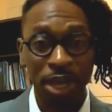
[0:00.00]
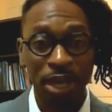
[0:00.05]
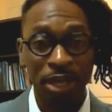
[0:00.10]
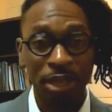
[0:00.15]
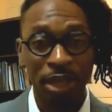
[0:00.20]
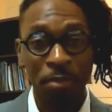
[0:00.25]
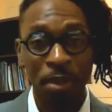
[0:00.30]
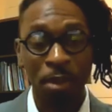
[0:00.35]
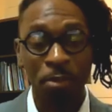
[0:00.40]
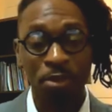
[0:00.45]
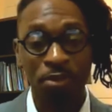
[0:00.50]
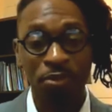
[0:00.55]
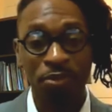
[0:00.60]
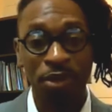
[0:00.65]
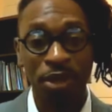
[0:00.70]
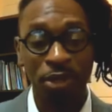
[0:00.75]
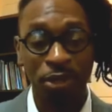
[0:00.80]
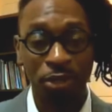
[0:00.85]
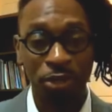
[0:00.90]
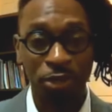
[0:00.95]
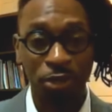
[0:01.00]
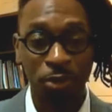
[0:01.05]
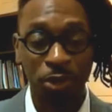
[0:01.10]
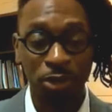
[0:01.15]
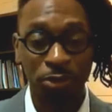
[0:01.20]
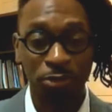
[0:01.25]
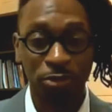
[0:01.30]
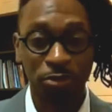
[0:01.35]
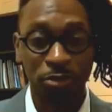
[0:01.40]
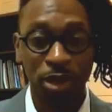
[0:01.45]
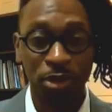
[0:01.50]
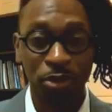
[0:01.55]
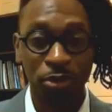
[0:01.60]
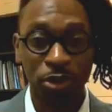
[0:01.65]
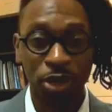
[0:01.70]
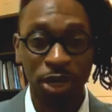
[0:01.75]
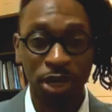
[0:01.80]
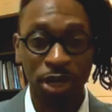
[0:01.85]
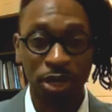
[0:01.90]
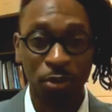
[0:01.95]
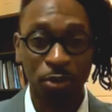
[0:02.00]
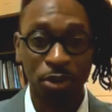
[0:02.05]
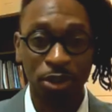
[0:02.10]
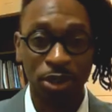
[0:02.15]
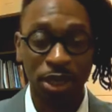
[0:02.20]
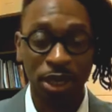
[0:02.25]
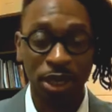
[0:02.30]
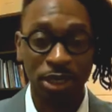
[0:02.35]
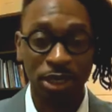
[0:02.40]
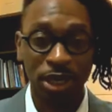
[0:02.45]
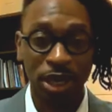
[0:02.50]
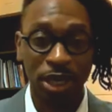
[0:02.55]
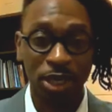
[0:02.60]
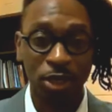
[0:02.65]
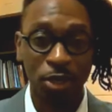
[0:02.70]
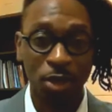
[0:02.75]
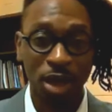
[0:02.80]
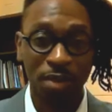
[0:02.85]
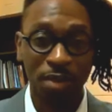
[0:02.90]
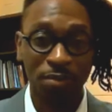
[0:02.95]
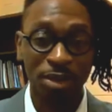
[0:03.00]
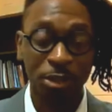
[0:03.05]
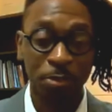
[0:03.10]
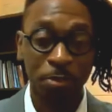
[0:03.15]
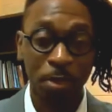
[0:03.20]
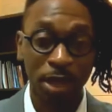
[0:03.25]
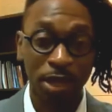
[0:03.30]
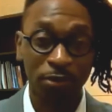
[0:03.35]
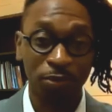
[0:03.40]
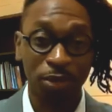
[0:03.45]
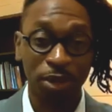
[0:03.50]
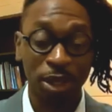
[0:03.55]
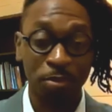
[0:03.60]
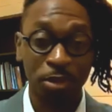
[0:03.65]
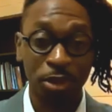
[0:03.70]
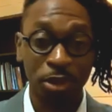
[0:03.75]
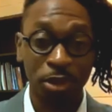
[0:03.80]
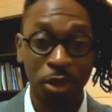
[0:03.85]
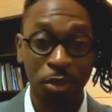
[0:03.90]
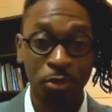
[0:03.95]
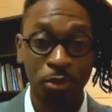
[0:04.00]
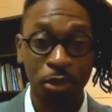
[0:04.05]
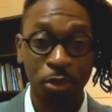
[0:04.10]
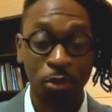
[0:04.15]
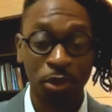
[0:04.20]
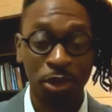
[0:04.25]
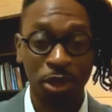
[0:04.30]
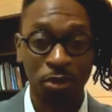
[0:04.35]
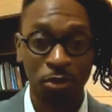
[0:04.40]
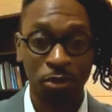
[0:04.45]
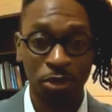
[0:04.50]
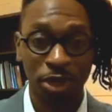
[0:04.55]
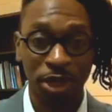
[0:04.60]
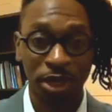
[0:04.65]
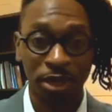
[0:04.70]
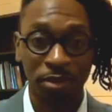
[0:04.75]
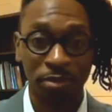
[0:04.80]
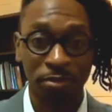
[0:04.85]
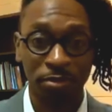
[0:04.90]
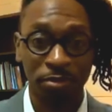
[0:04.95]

that may prevent your students from understanding those things that you have expected for them to know, do, and understand.